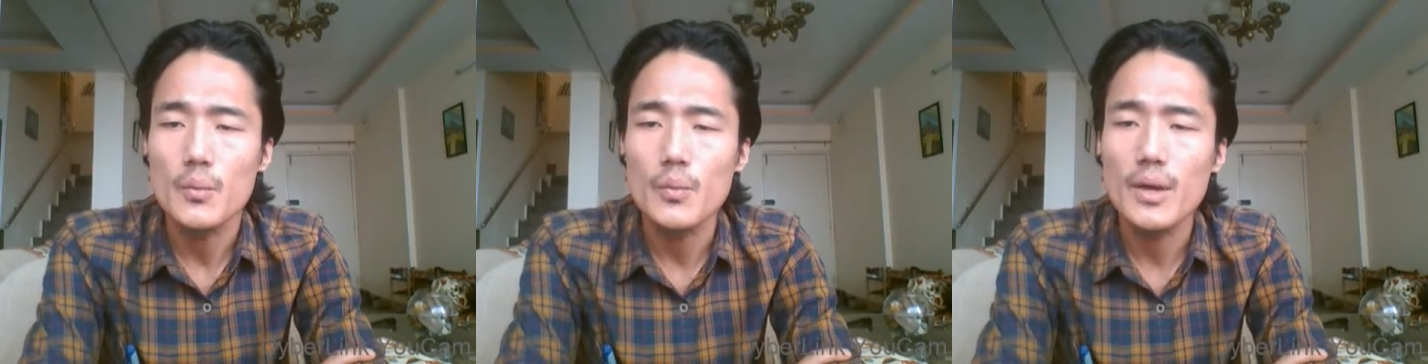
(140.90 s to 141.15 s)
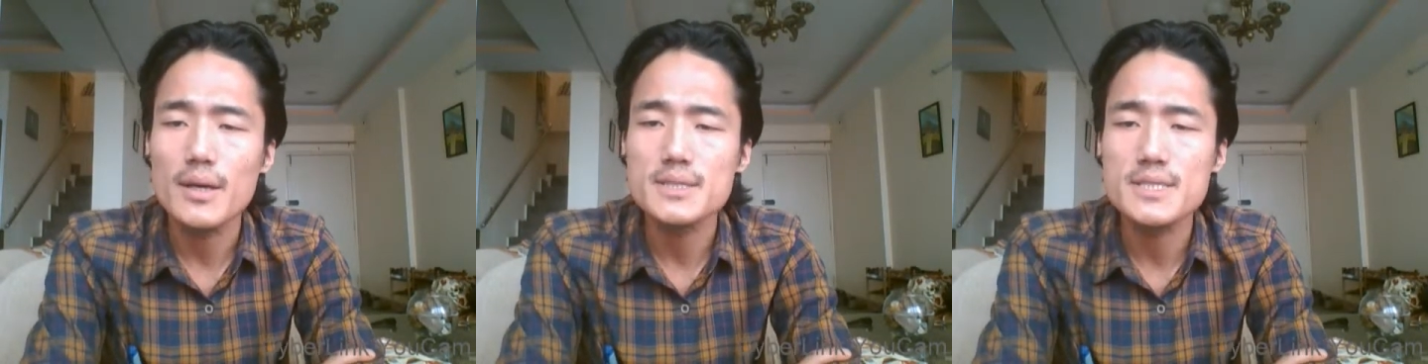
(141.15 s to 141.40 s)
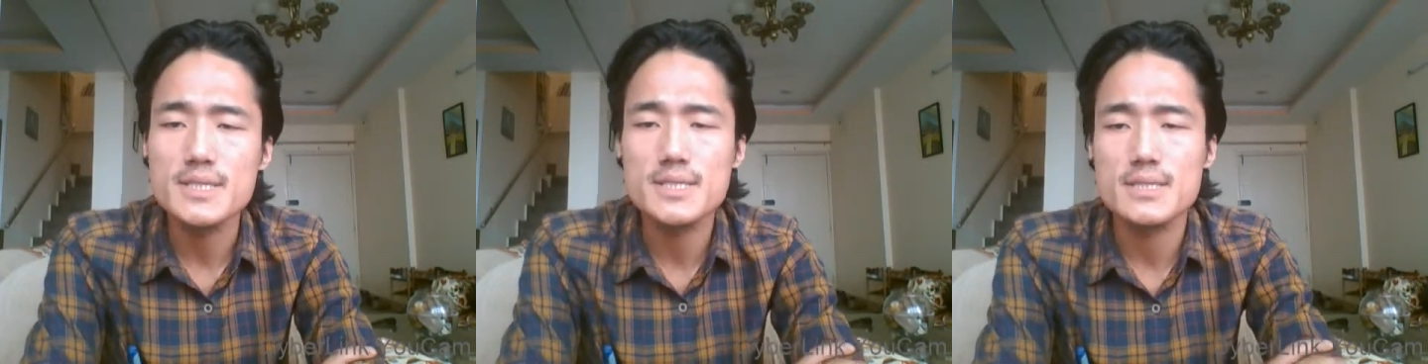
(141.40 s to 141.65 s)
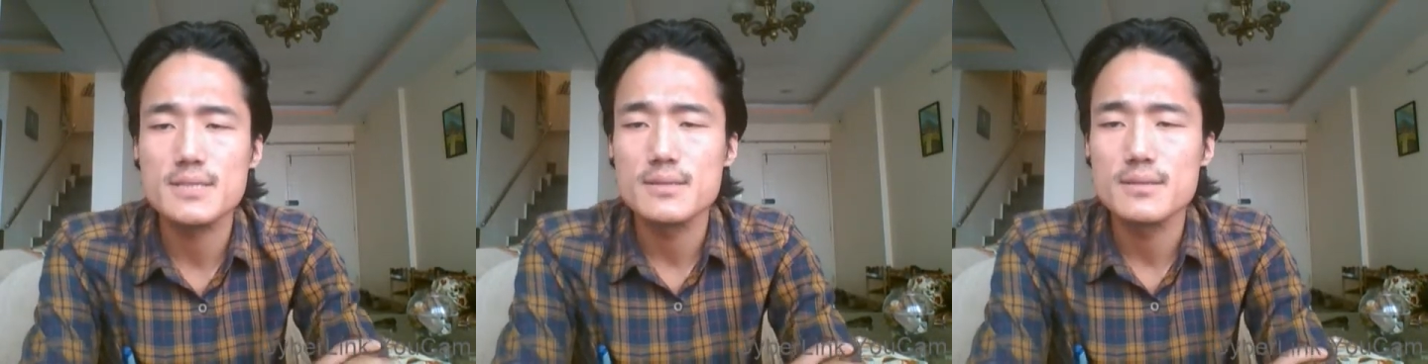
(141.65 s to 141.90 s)
We are not
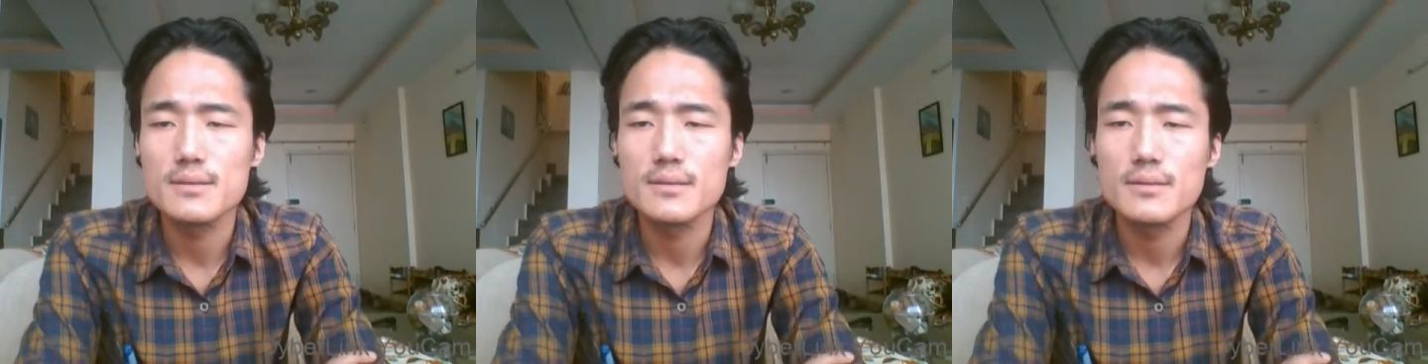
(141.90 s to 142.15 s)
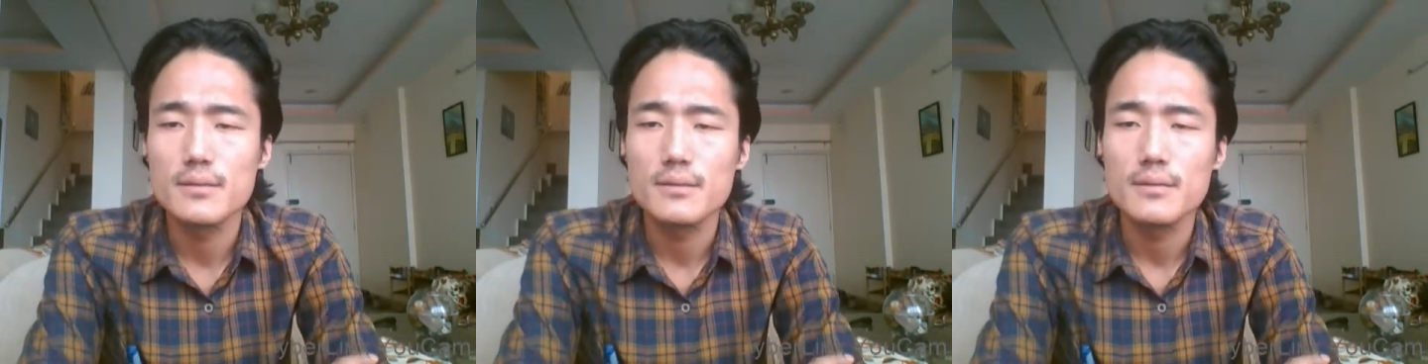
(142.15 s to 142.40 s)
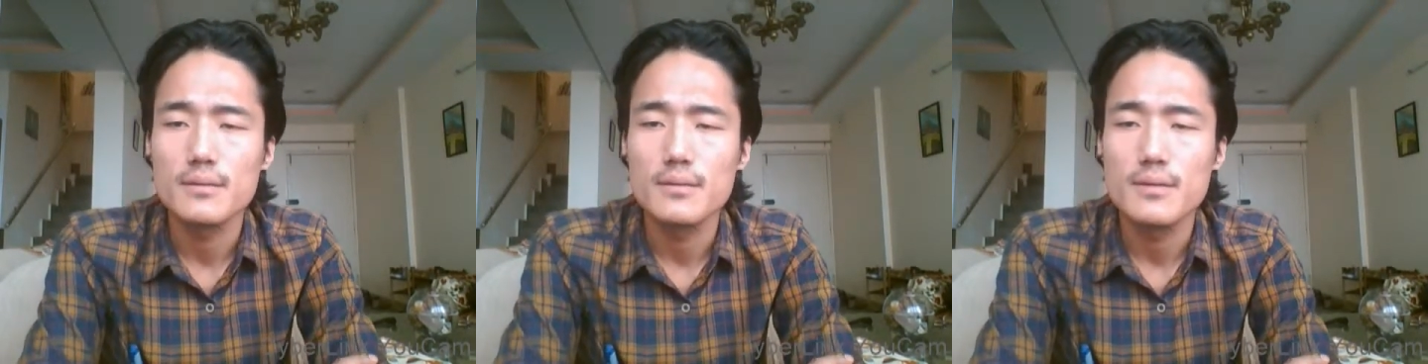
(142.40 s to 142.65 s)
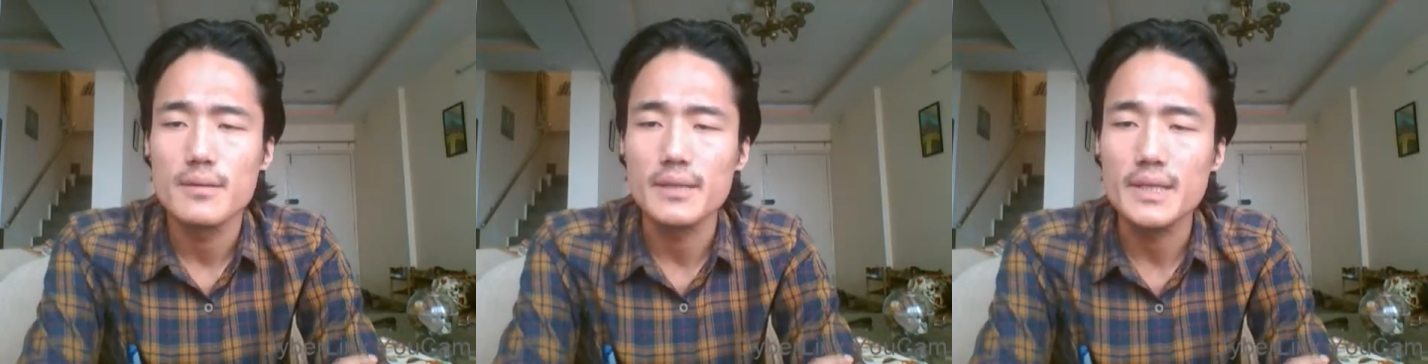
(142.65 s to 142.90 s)
just
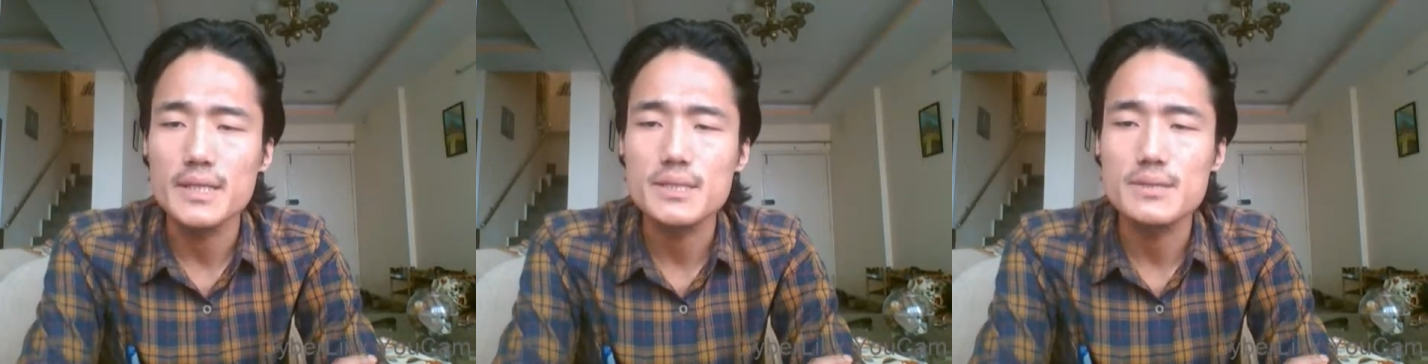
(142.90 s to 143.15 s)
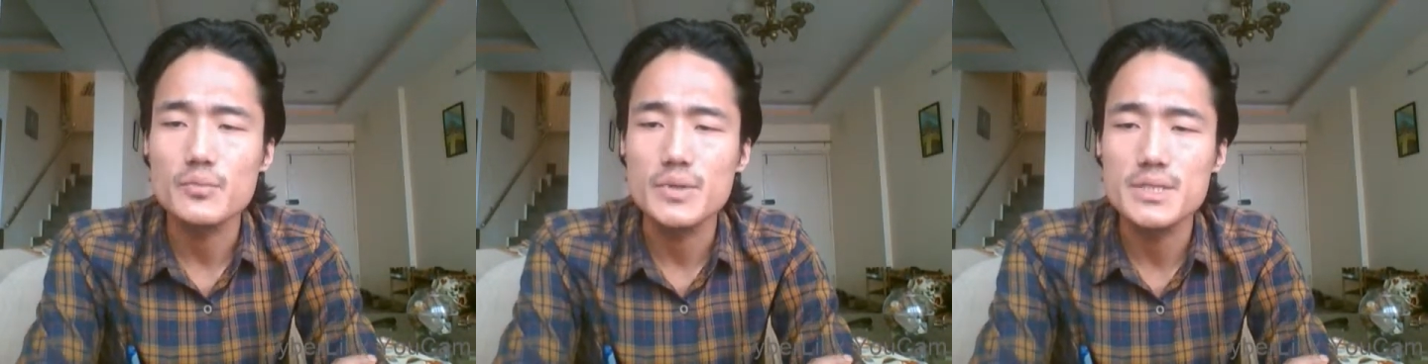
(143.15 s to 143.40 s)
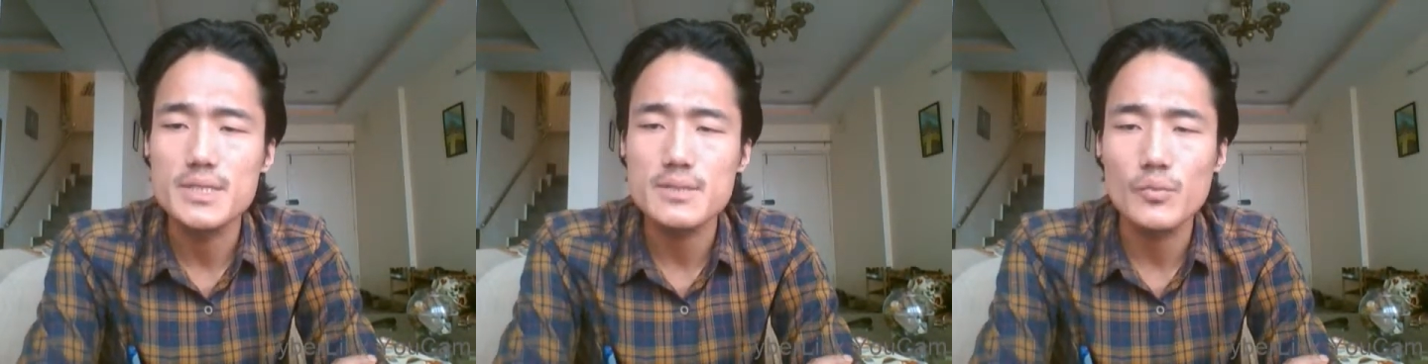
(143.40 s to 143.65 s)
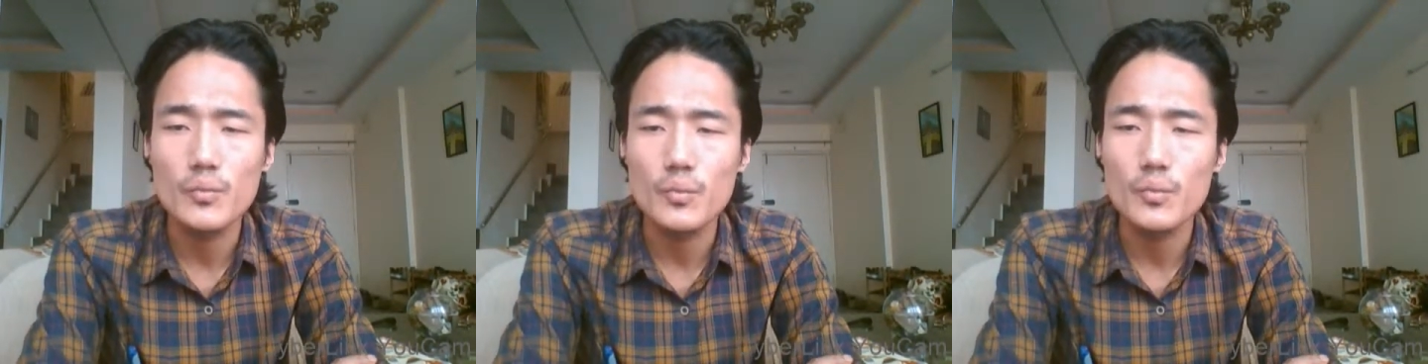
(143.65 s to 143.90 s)
need
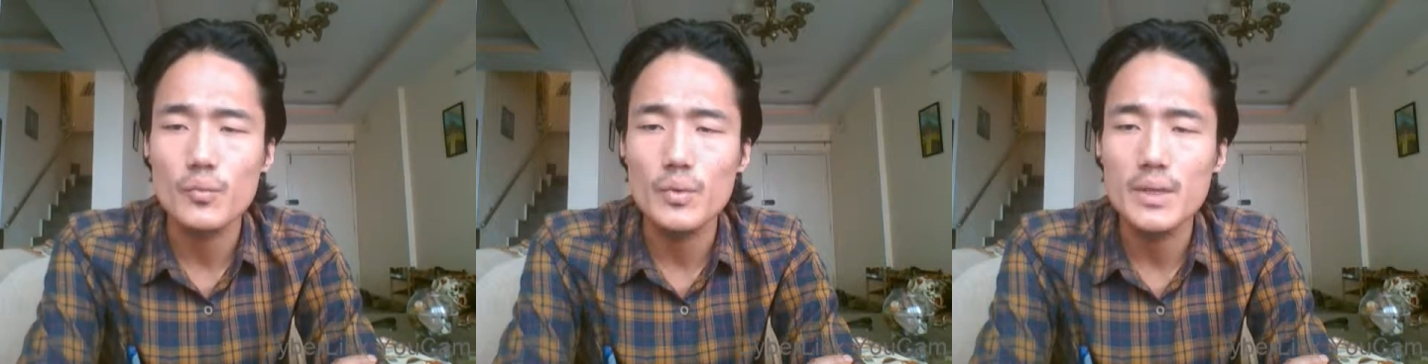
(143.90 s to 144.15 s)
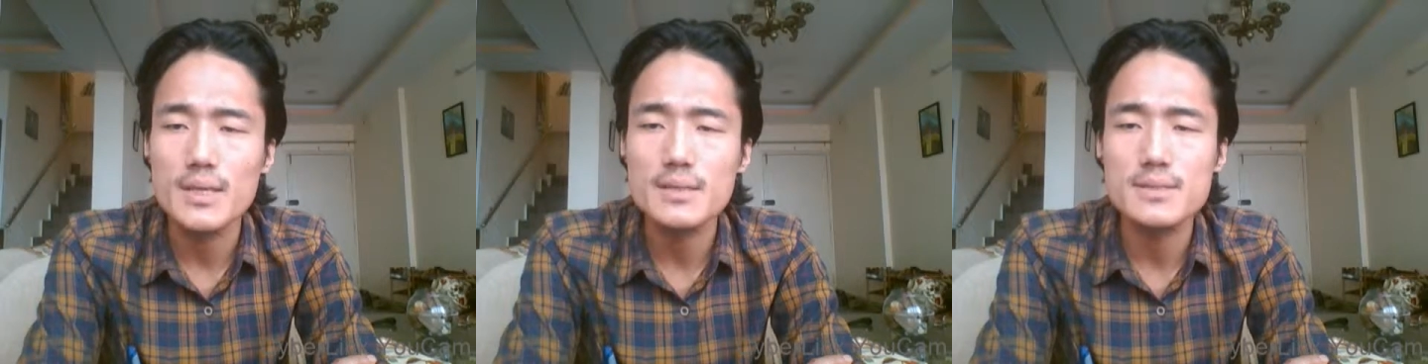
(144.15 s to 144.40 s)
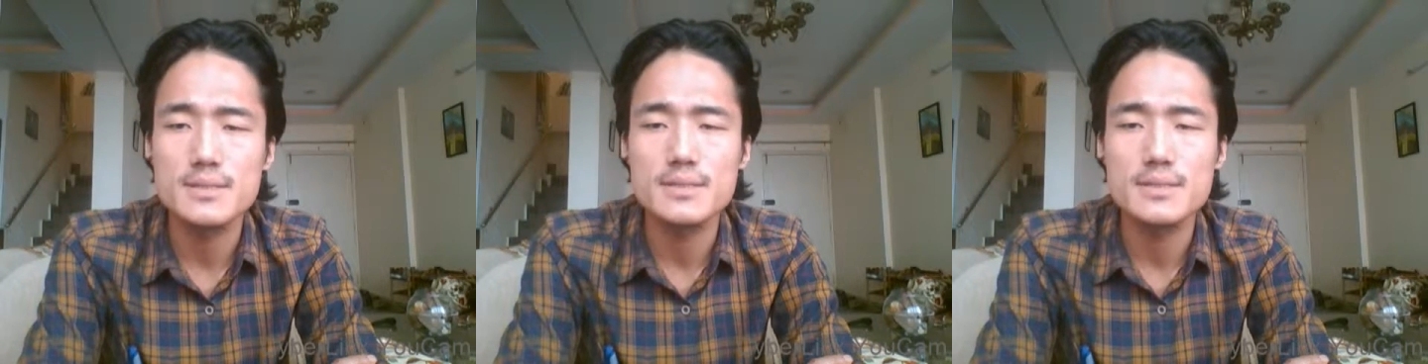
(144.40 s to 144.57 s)
we not